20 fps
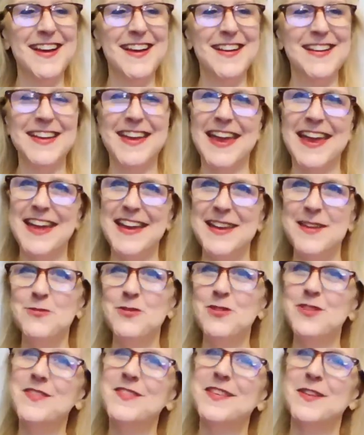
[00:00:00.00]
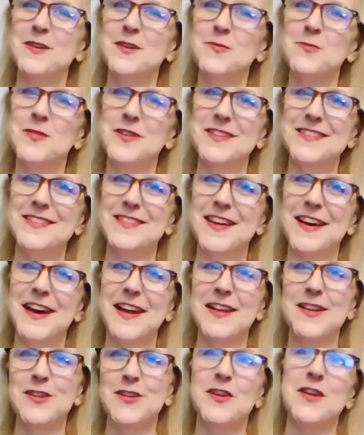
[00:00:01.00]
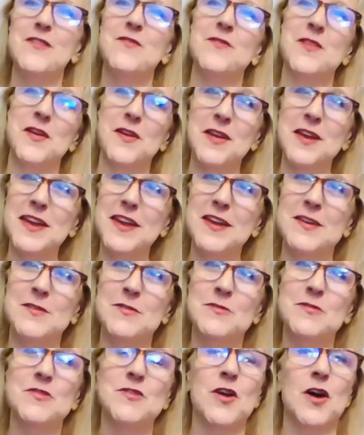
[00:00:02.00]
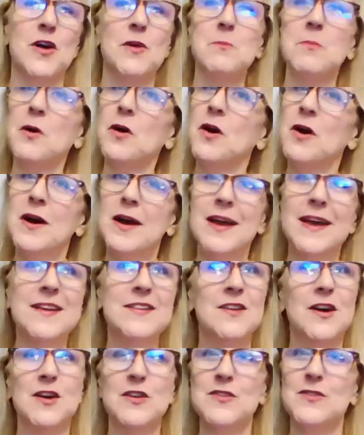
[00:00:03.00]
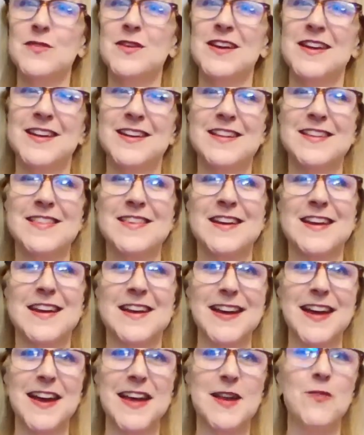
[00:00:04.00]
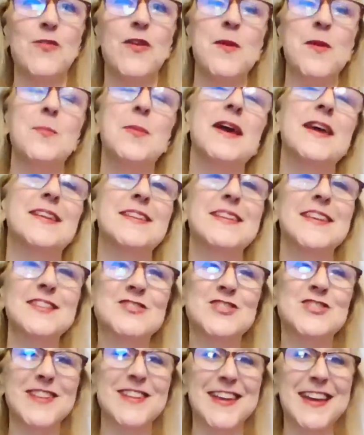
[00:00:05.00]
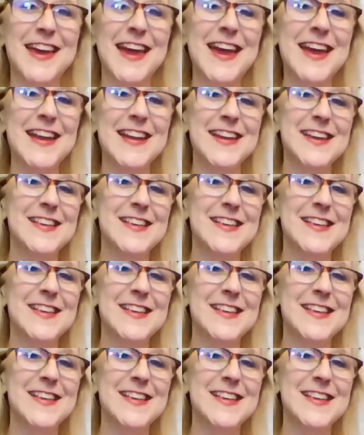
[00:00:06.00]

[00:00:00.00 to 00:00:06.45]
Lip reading: Katie will sit on one side looking very cute, not pawing, not doing anything. And if I pay attention to Katie,